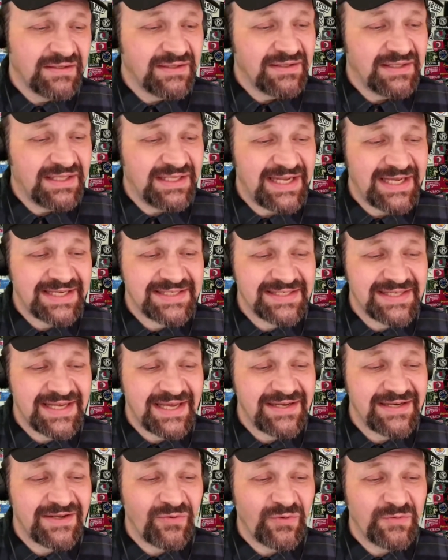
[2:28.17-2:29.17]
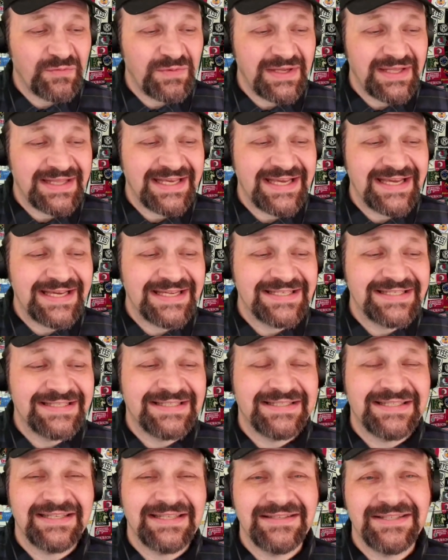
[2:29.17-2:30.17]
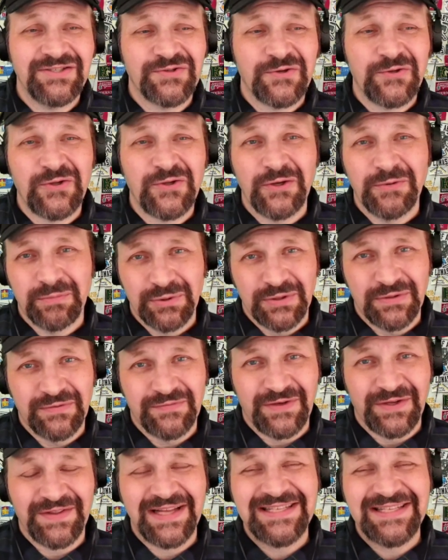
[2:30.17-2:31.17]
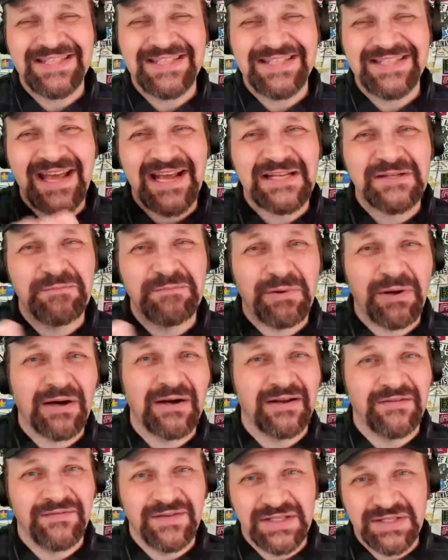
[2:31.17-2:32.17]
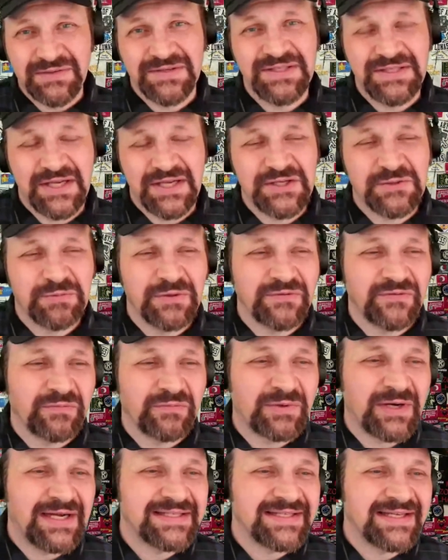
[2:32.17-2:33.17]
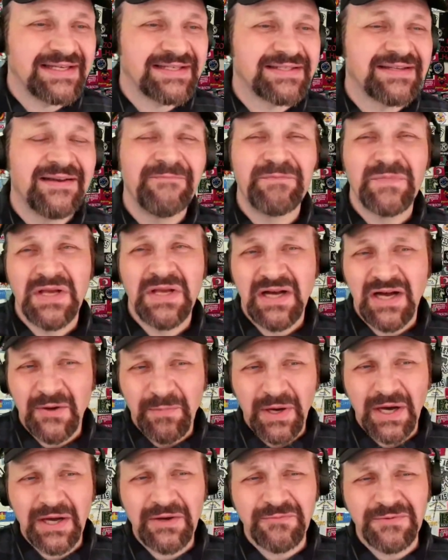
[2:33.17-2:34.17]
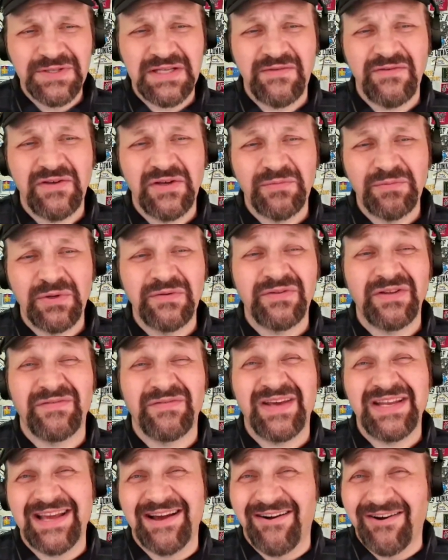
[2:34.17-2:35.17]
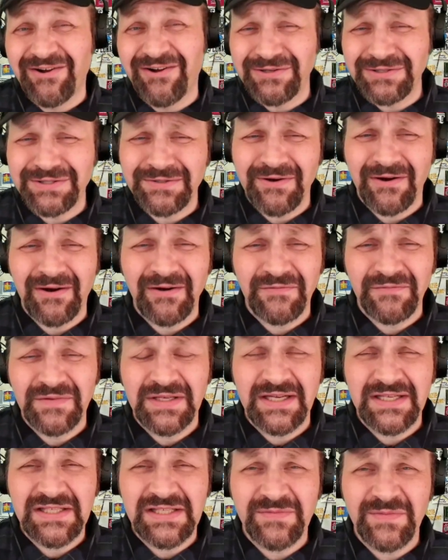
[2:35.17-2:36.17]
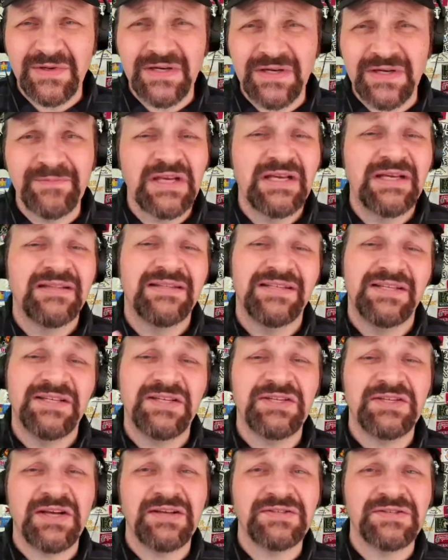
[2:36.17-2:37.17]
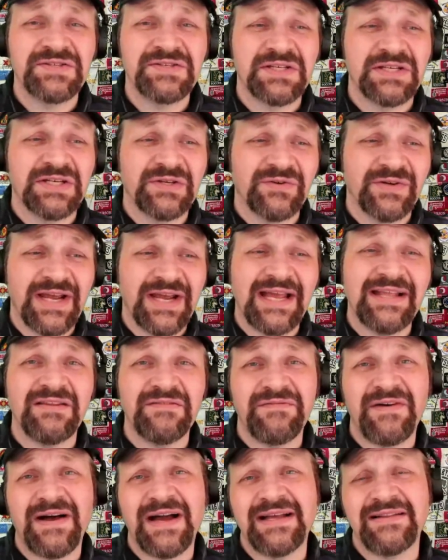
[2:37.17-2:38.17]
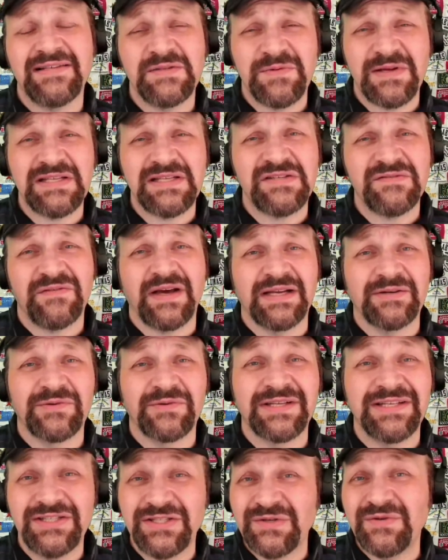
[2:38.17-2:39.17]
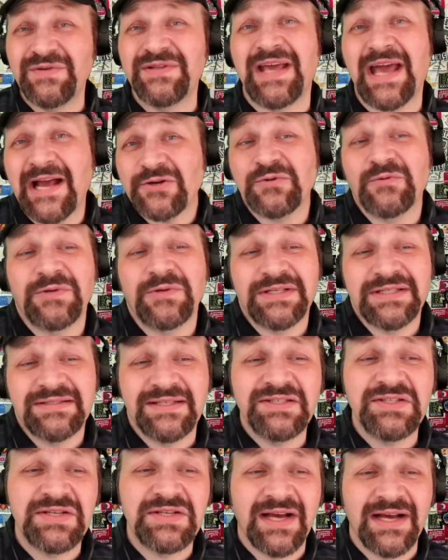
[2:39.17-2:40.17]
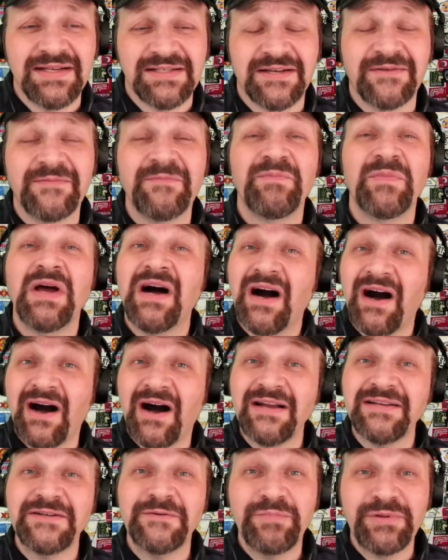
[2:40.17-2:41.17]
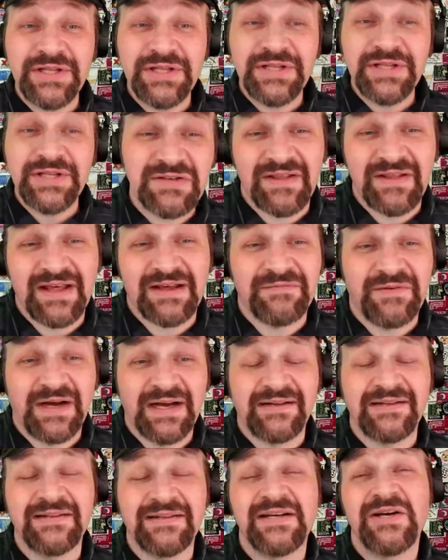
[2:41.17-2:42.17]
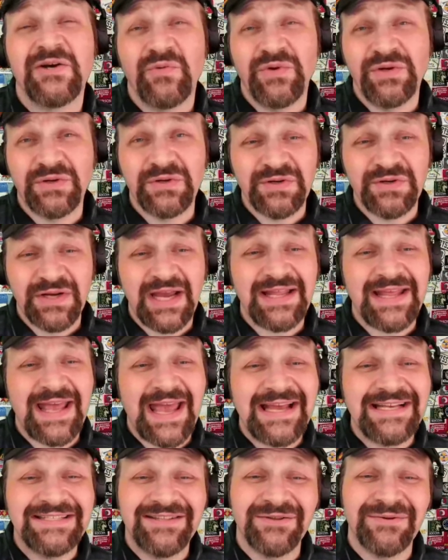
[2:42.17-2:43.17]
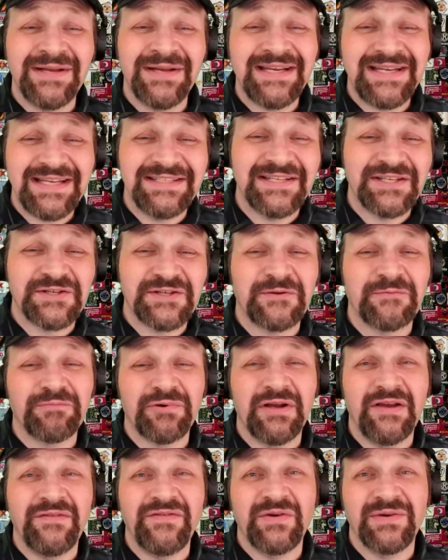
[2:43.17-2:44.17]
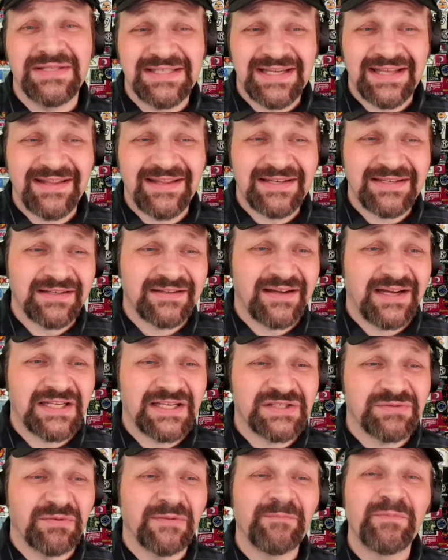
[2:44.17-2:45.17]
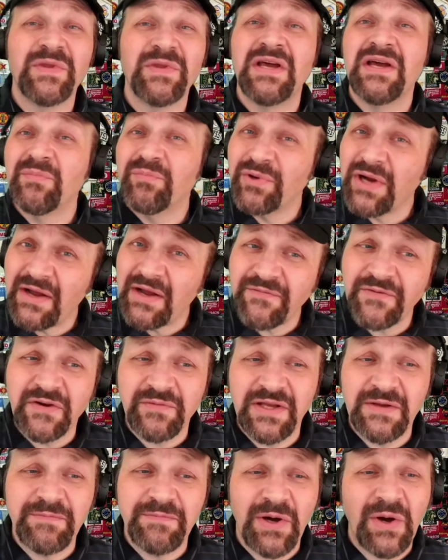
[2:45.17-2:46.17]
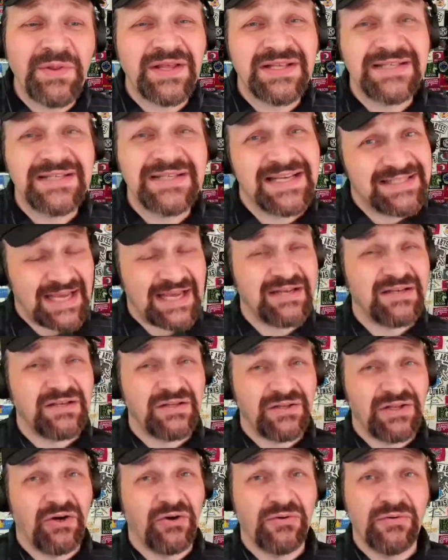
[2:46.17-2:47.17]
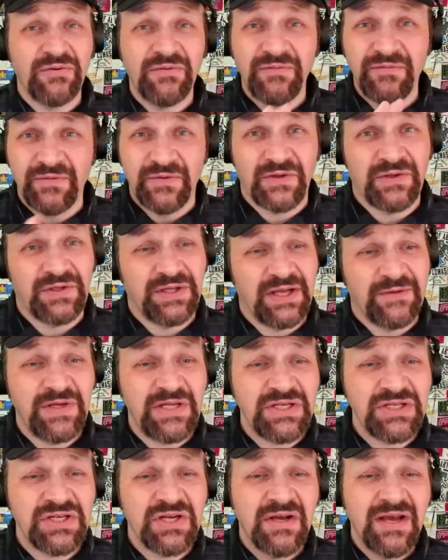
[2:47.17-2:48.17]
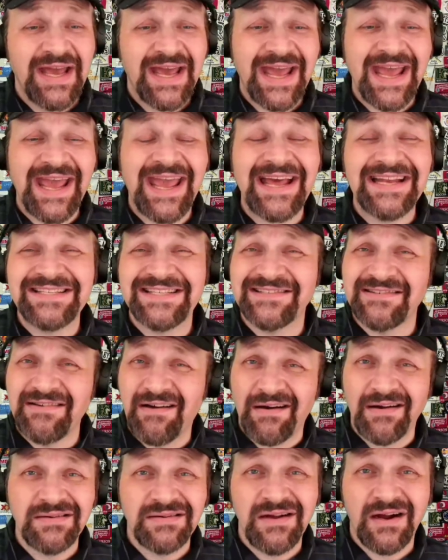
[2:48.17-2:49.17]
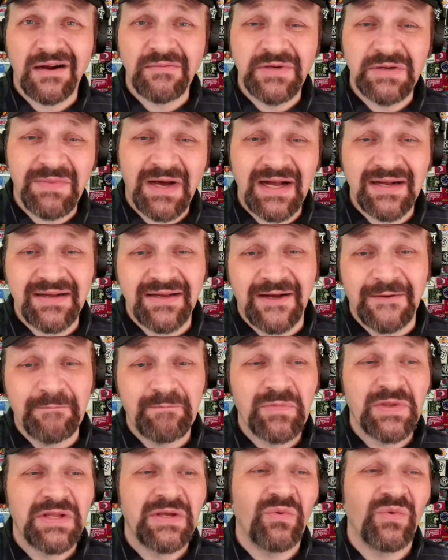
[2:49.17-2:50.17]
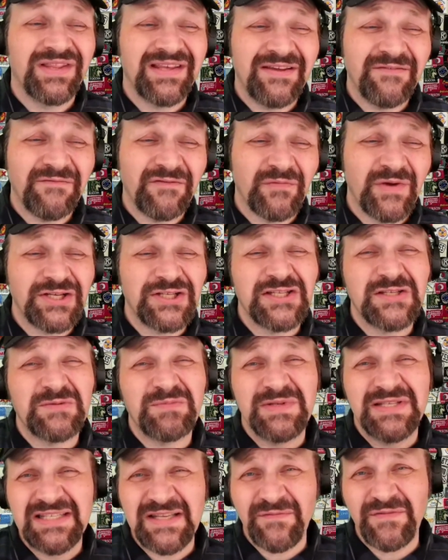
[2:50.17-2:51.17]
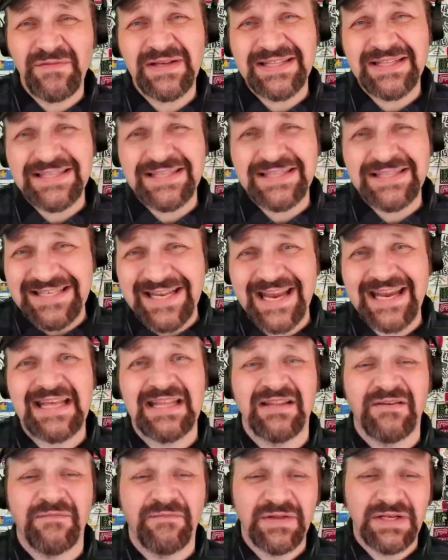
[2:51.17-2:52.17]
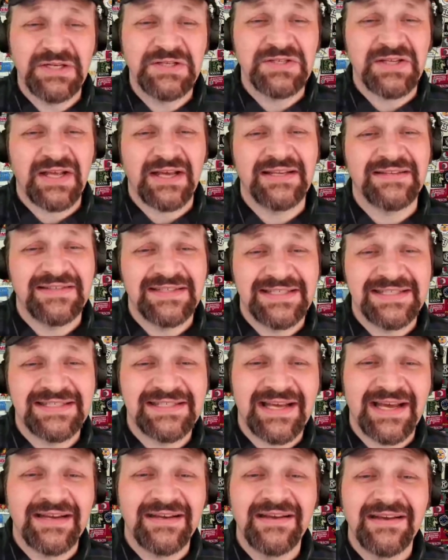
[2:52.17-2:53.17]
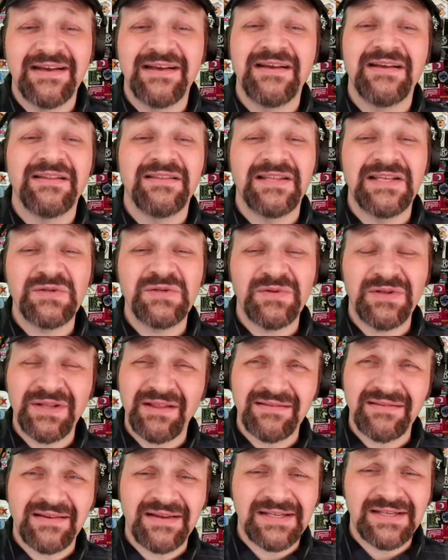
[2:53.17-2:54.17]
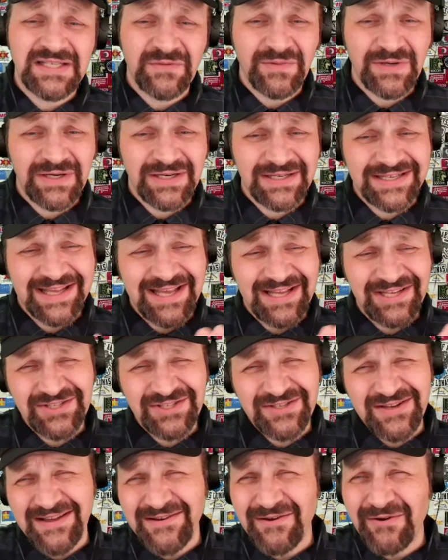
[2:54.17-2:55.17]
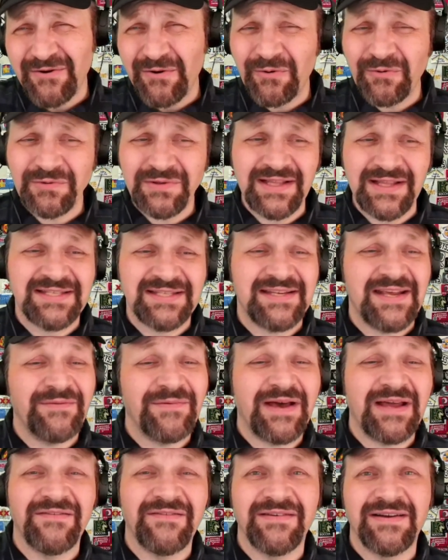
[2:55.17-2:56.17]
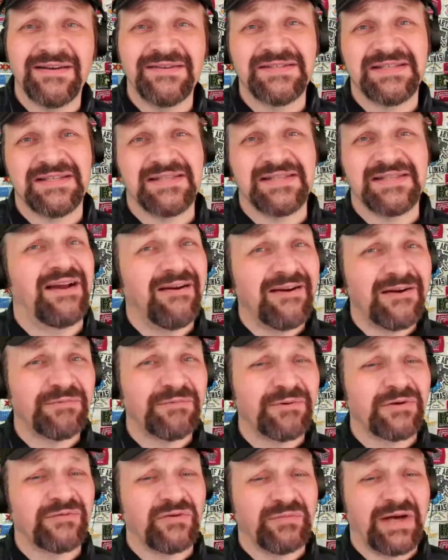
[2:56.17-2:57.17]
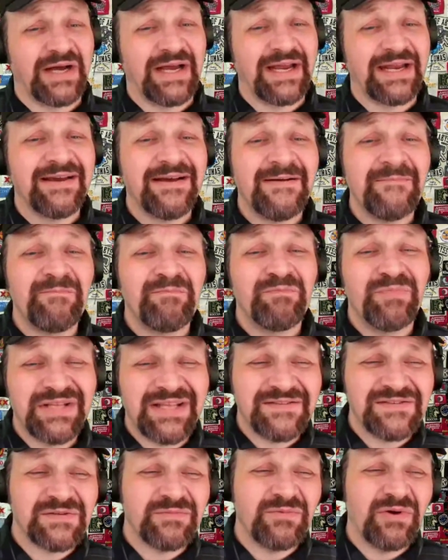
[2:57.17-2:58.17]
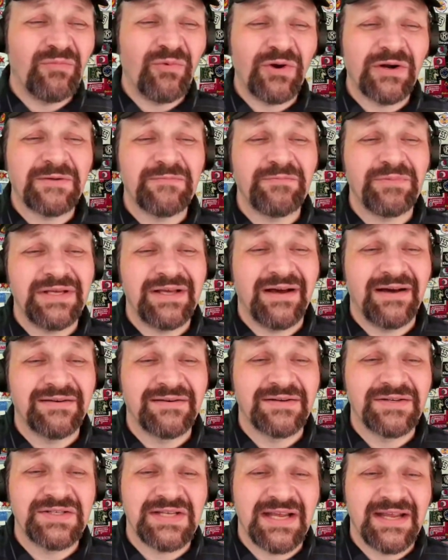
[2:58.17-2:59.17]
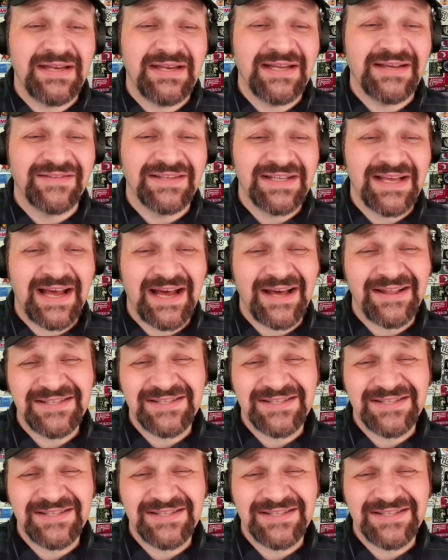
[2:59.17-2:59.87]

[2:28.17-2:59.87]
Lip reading: The next set would be the digital approval. That's the next part of this three-stage approval process. Upon receiving approval of any altered art from the customer, the digitizer is going to create the file as specified. We're going to do the actual work of digitizing. On completion of that file, we'll create a 3D digital preview and send that to the customer, preferably both as a standalone full image and as an on-garment mockup, with information specifically stating the finished size of the design. This will allow the customer to catch not only the same kind of errors as the art approval might, but gives them a more complete understanding of how the